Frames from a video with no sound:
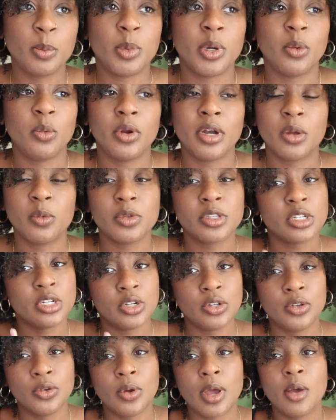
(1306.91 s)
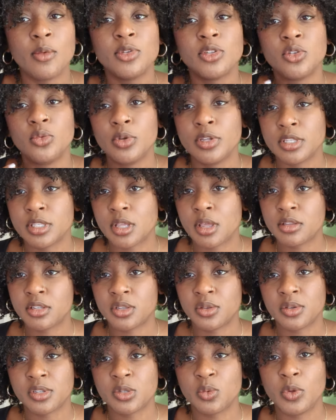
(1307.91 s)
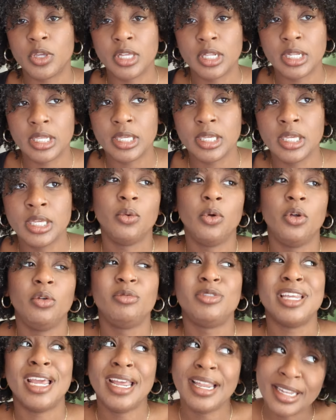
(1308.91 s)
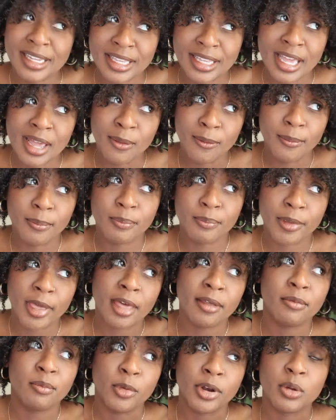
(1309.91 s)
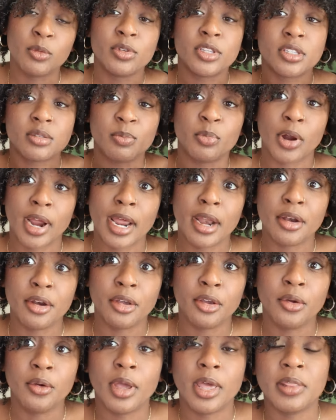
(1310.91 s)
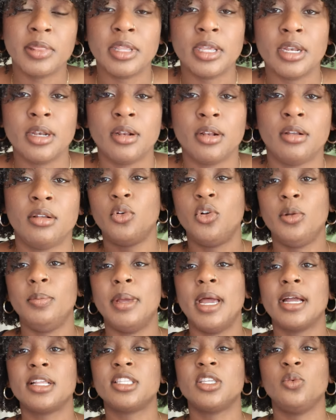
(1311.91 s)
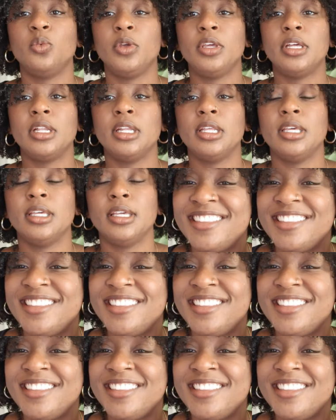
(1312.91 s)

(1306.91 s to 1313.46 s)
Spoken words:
But when it was new, I was doing salt soaks weekly, well, daily when it was brand new, and then pulled back to weekly.